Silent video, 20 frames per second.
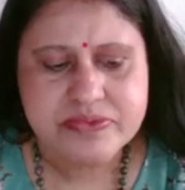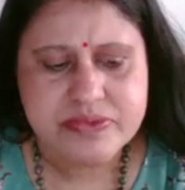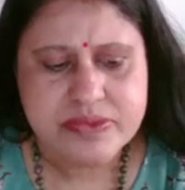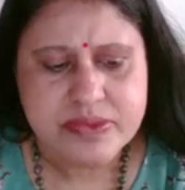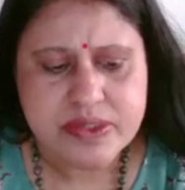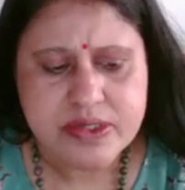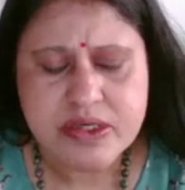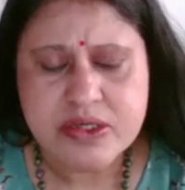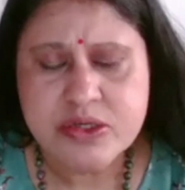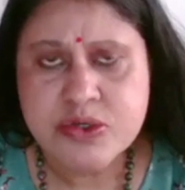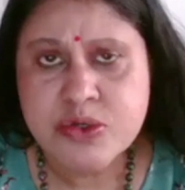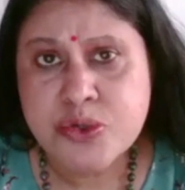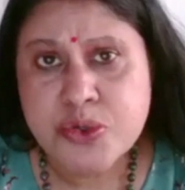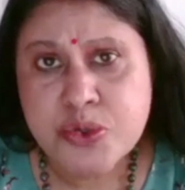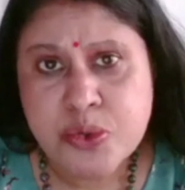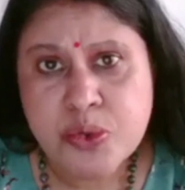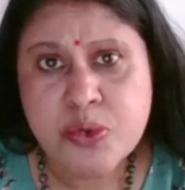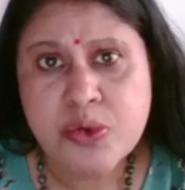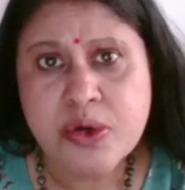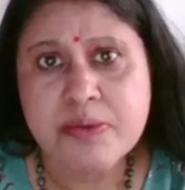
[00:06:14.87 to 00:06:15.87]
You do
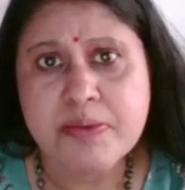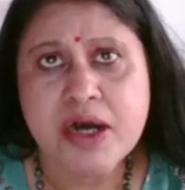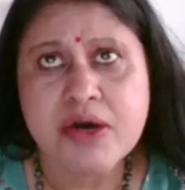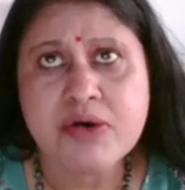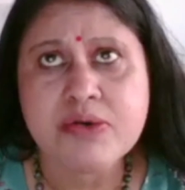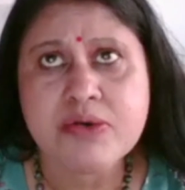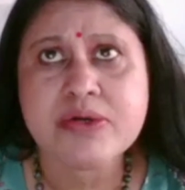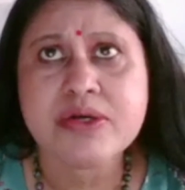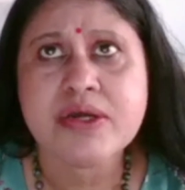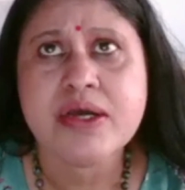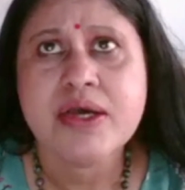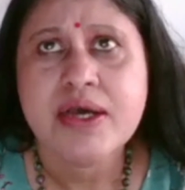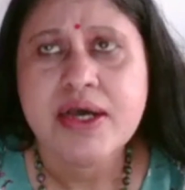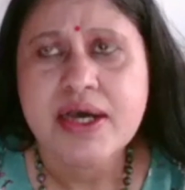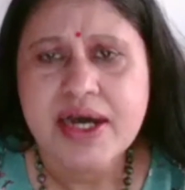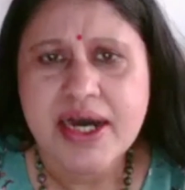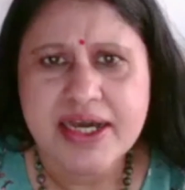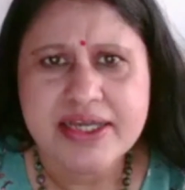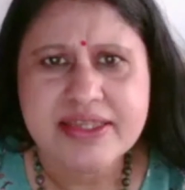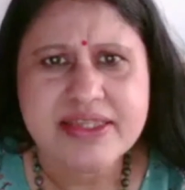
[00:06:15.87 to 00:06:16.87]
about, I
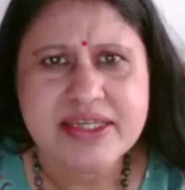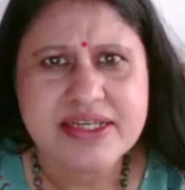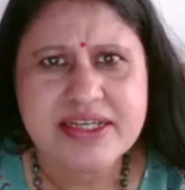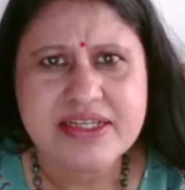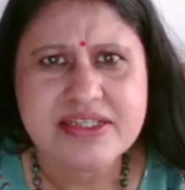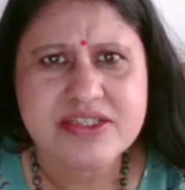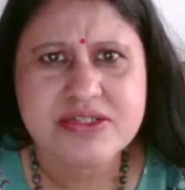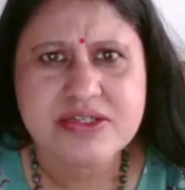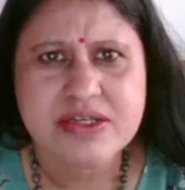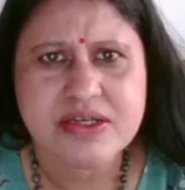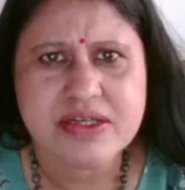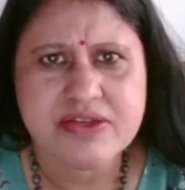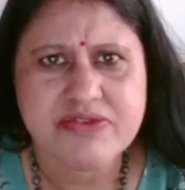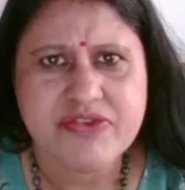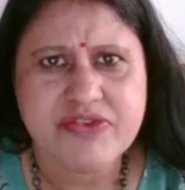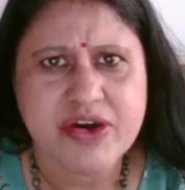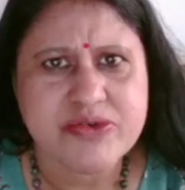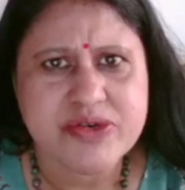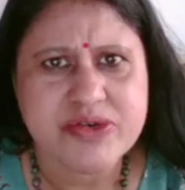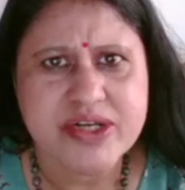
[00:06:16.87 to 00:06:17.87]
think it's the
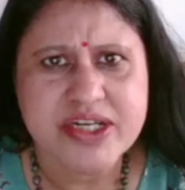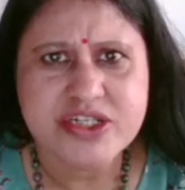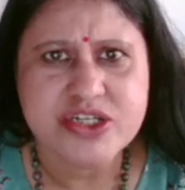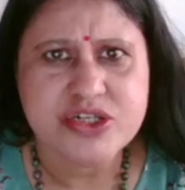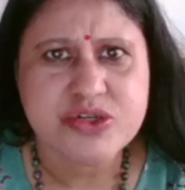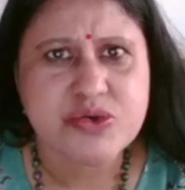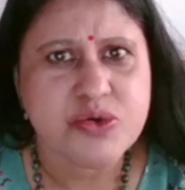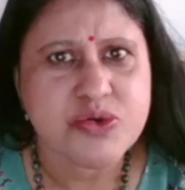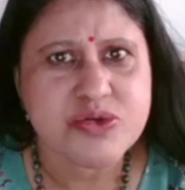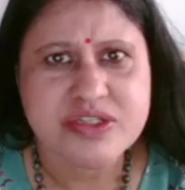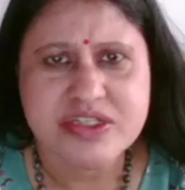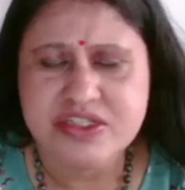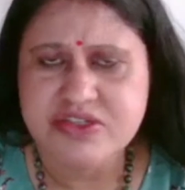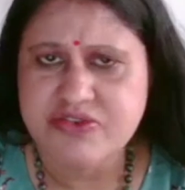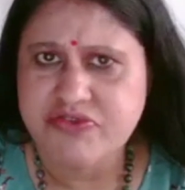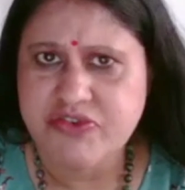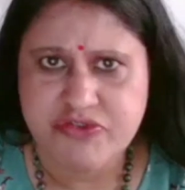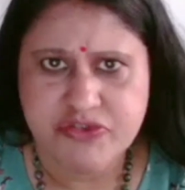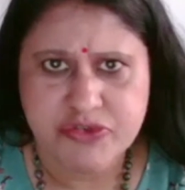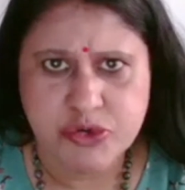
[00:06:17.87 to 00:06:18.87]
foundation course is of a
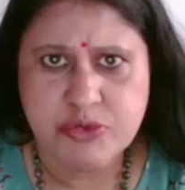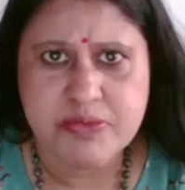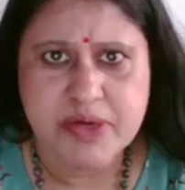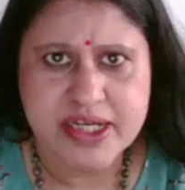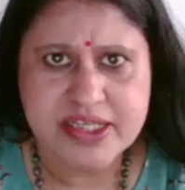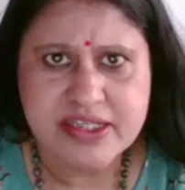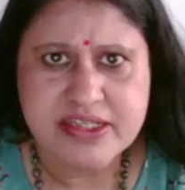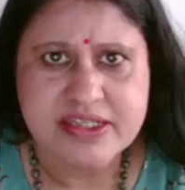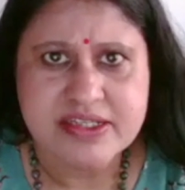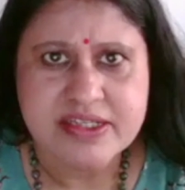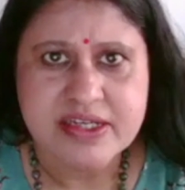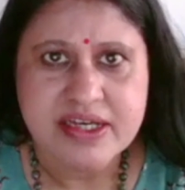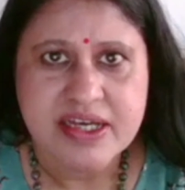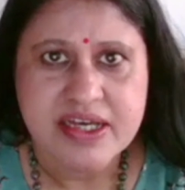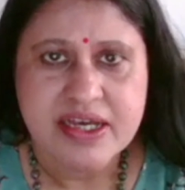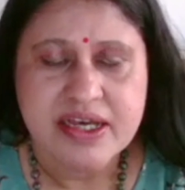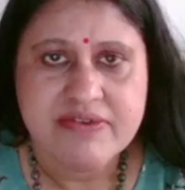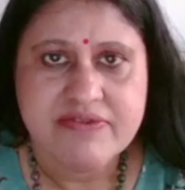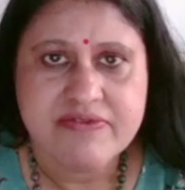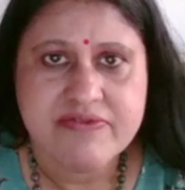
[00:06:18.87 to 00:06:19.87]
few months,
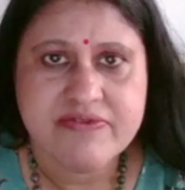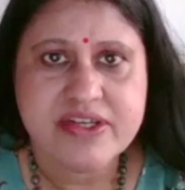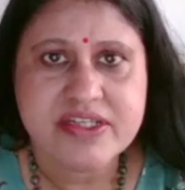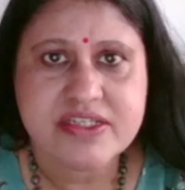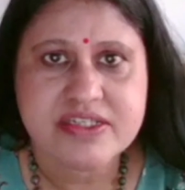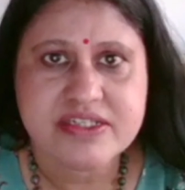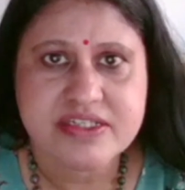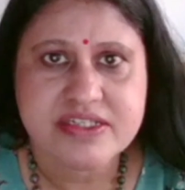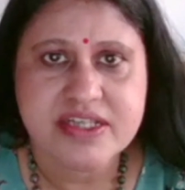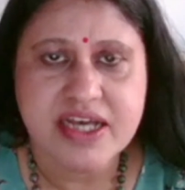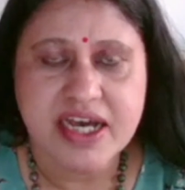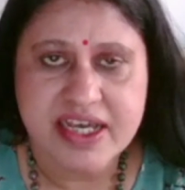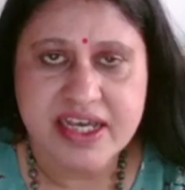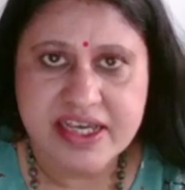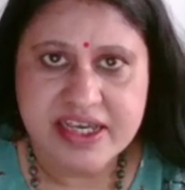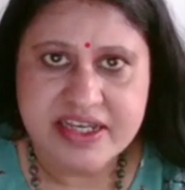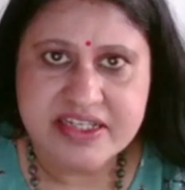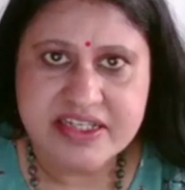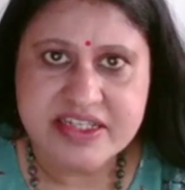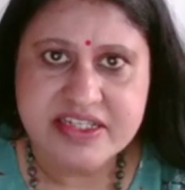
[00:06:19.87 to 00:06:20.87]
which the
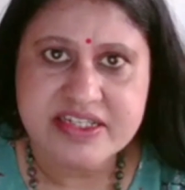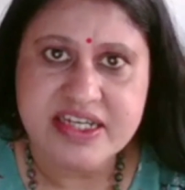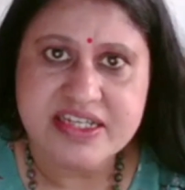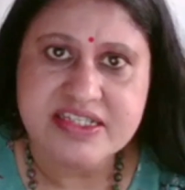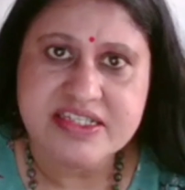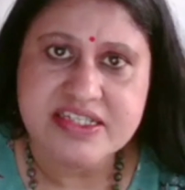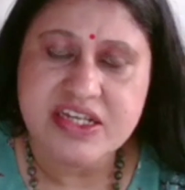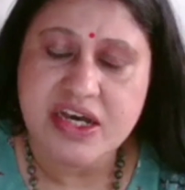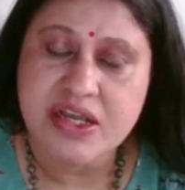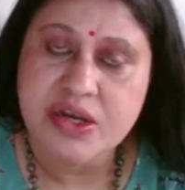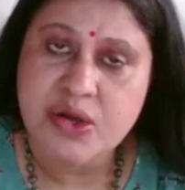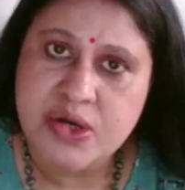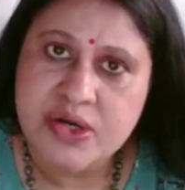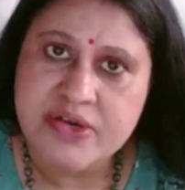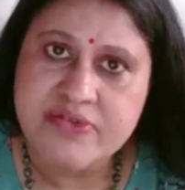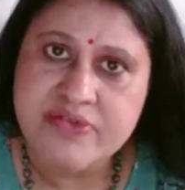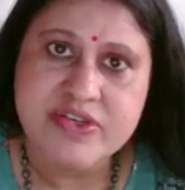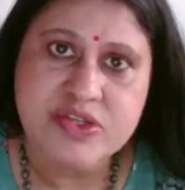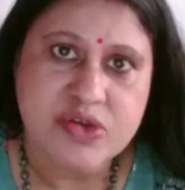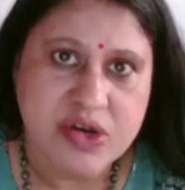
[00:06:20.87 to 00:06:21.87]
IAS does
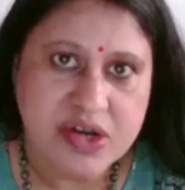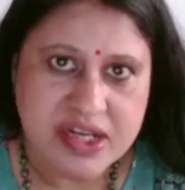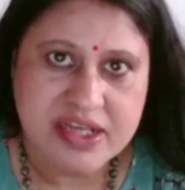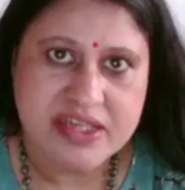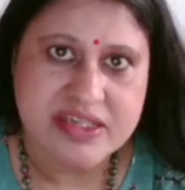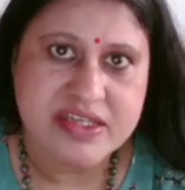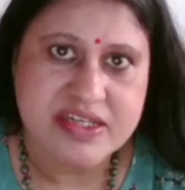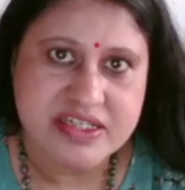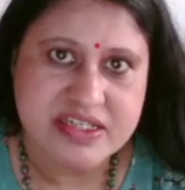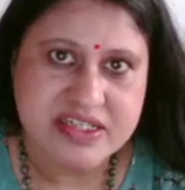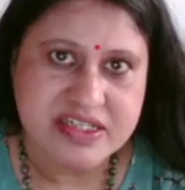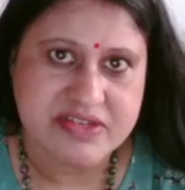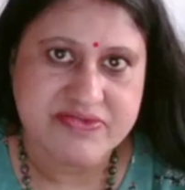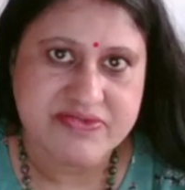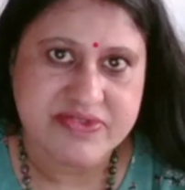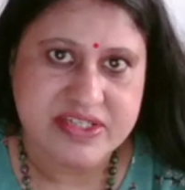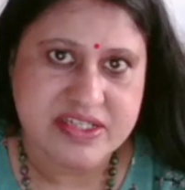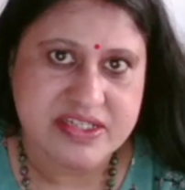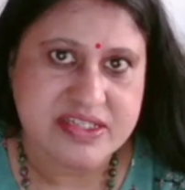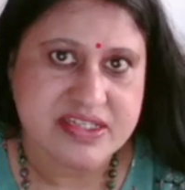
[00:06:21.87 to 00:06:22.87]
along with all other
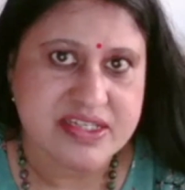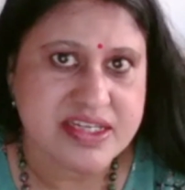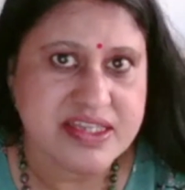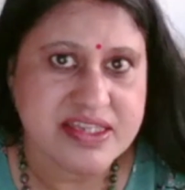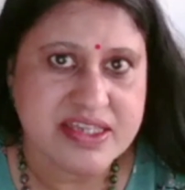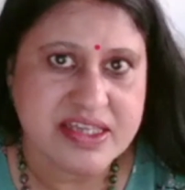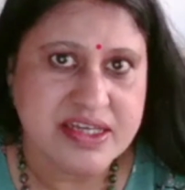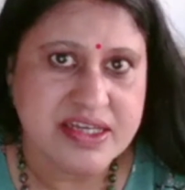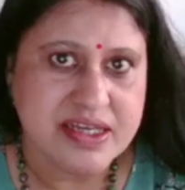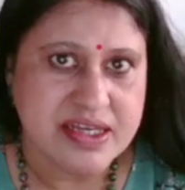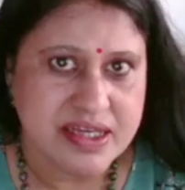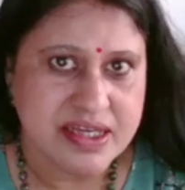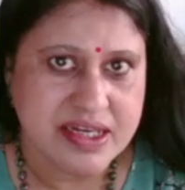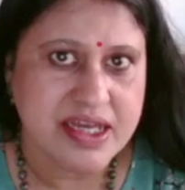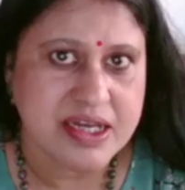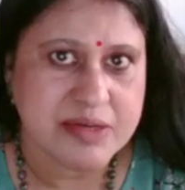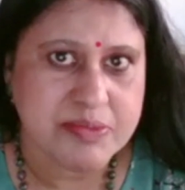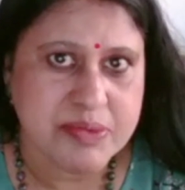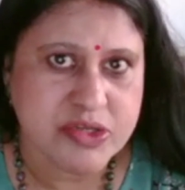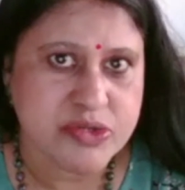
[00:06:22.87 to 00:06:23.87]
services in the
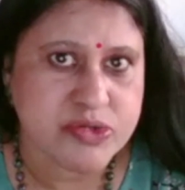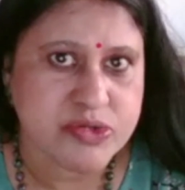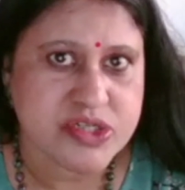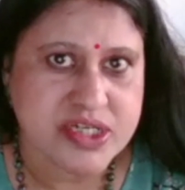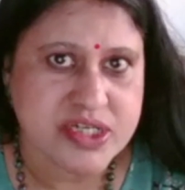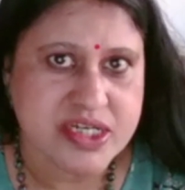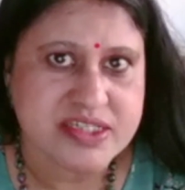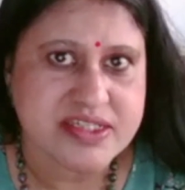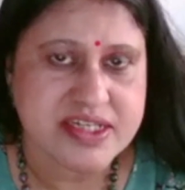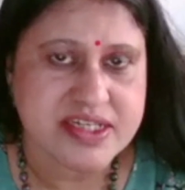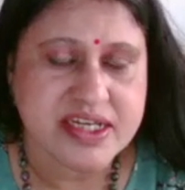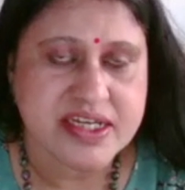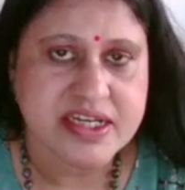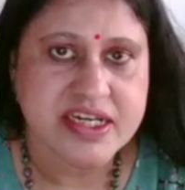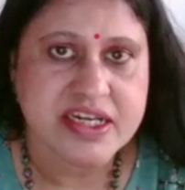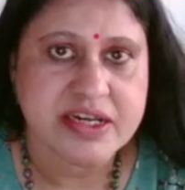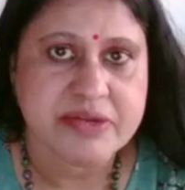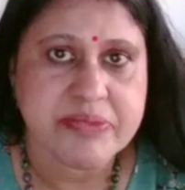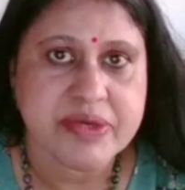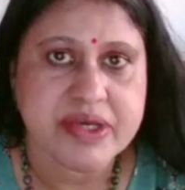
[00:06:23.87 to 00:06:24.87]
Lal Bahadur Shastri
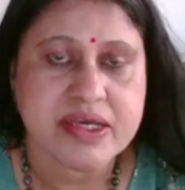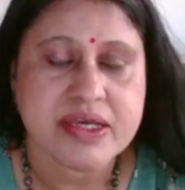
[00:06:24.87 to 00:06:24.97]
Academy.